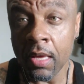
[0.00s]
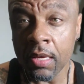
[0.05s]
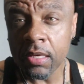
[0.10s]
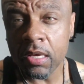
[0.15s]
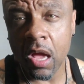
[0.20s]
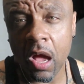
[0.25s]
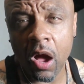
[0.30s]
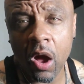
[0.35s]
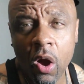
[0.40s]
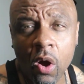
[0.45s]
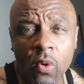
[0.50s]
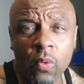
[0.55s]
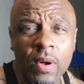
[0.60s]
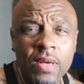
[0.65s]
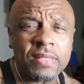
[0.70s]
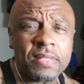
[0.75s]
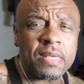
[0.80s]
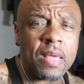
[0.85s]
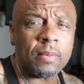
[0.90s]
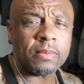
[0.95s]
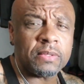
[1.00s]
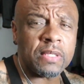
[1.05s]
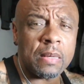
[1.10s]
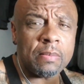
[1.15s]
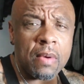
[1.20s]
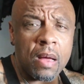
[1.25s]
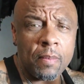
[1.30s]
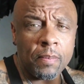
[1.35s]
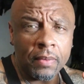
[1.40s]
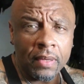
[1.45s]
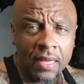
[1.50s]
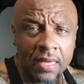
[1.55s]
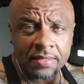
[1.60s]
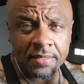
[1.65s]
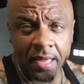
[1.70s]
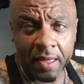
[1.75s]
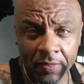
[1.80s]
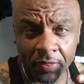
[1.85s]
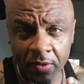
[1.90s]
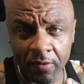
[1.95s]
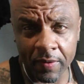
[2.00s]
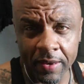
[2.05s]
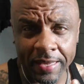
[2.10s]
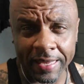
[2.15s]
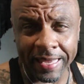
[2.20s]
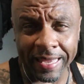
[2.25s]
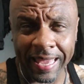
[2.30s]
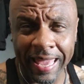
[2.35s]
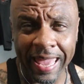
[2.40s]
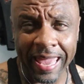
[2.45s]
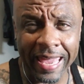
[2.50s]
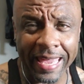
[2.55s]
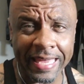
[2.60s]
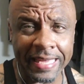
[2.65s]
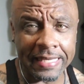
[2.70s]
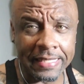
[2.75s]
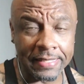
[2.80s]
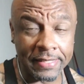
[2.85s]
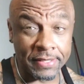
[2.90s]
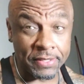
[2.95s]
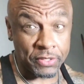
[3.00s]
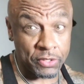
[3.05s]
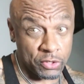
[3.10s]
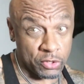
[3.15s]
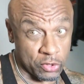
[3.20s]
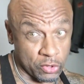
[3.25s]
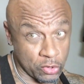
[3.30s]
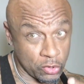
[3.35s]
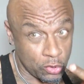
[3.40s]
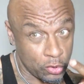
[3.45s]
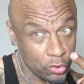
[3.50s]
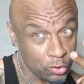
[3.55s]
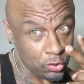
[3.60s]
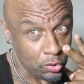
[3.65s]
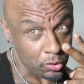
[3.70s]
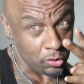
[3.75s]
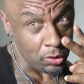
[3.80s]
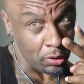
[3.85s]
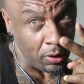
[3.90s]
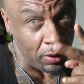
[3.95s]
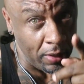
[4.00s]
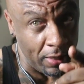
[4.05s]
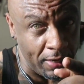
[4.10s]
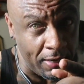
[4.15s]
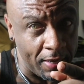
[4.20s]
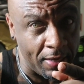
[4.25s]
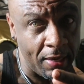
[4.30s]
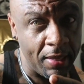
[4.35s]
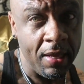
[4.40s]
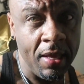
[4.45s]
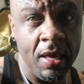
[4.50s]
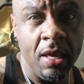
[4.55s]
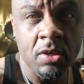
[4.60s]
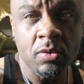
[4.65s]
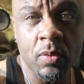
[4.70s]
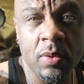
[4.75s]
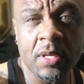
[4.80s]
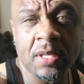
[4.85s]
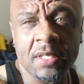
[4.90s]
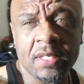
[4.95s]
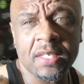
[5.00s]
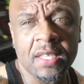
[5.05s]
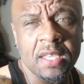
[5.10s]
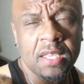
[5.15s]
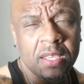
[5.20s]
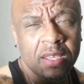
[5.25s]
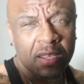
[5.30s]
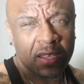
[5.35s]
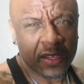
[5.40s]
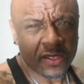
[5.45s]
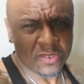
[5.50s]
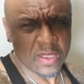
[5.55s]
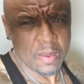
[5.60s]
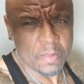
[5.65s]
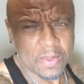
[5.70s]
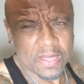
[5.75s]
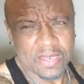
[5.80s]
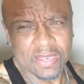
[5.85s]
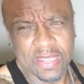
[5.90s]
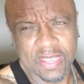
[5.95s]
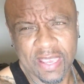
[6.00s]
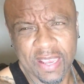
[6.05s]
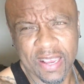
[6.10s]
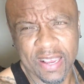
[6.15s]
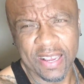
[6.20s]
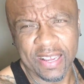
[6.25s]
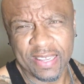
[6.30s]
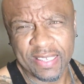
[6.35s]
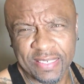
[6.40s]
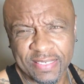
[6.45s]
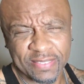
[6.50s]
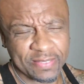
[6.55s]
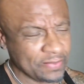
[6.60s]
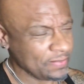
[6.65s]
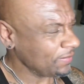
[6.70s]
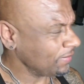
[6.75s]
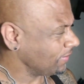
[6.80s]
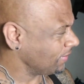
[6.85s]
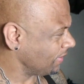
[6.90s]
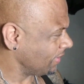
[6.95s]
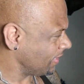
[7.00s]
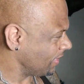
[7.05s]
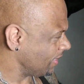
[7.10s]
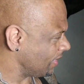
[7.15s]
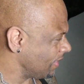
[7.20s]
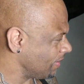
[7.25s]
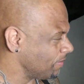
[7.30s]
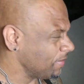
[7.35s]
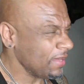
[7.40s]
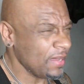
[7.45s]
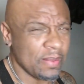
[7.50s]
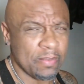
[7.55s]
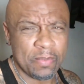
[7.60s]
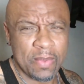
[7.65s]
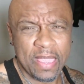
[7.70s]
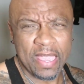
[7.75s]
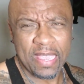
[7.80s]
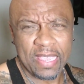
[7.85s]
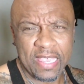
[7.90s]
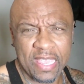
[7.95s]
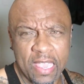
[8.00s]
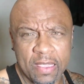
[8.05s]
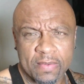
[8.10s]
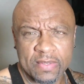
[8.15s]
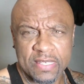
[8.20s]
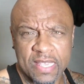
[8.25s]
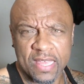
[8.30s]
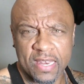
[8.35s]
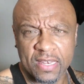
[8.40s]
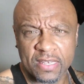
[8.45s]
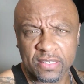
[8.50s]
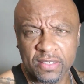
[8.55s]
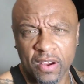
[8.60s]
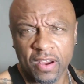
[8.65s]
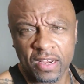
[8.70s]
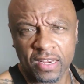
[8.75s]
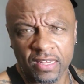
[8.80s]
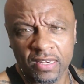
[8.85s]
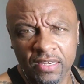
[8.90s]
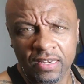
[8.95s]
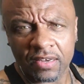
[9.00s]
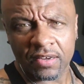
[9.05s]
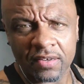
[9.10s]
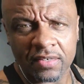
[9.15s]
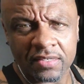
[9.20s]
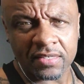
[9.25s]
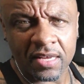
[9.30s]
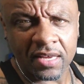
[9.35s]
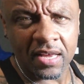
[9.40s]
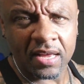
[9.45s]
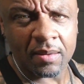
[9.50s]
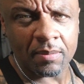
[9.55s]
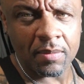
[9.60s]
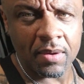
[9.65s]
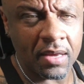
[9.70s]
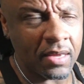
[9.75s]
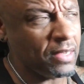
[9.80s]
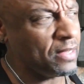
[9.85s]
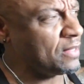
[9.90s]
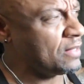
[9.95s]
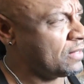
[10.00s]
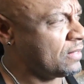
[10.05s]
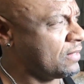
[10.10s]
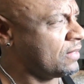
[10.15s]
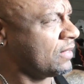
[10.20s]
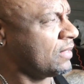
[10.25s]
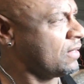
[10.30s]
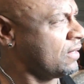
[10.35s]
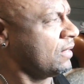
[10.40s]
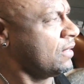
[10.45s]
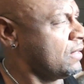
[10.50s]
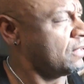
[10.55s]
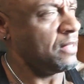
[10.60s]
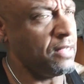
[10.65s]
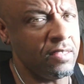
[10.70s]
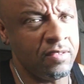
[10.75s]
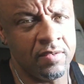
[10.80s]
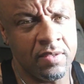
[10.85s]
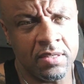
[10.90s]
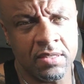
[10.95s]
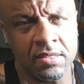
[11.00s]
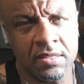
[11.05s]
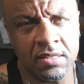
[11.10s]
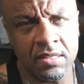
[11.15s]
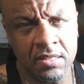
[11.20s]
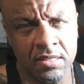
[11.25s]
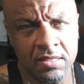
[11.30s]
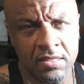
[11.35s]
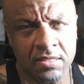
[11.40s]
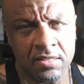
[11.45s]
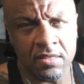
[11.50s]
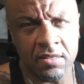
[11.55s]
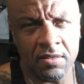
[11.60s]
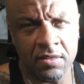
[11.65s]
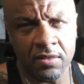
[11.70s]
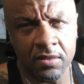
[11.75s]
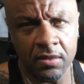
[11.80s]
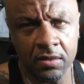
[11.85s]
Yo, what's up to my players out there in Gainesland? It's with a Z. So I'm in the uh, I'm in the man cave. It's kind of dark in here, so I got my, so you can see this here.